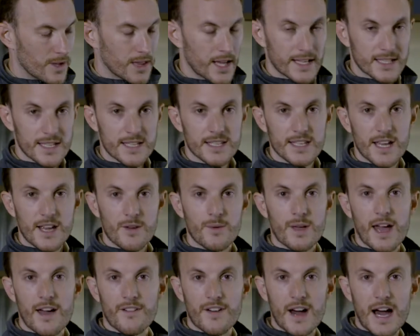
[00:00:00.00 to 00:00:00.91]
like to say
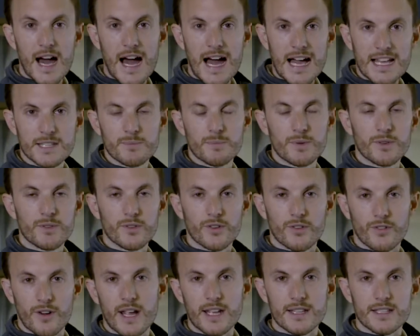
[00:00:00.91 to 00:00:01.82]
we have
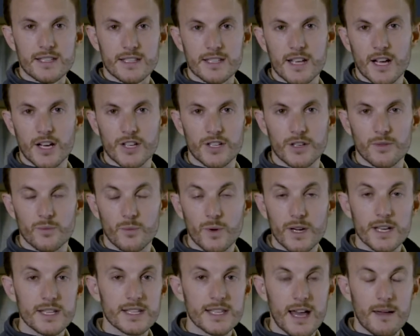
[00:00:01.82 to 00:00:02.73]
hospital-grade suction. What
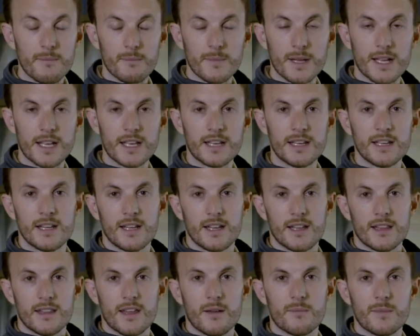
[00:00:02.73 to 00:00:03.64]
does that mean?
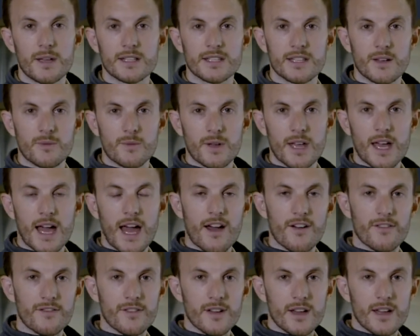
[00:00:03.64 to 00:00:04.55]
That means that we have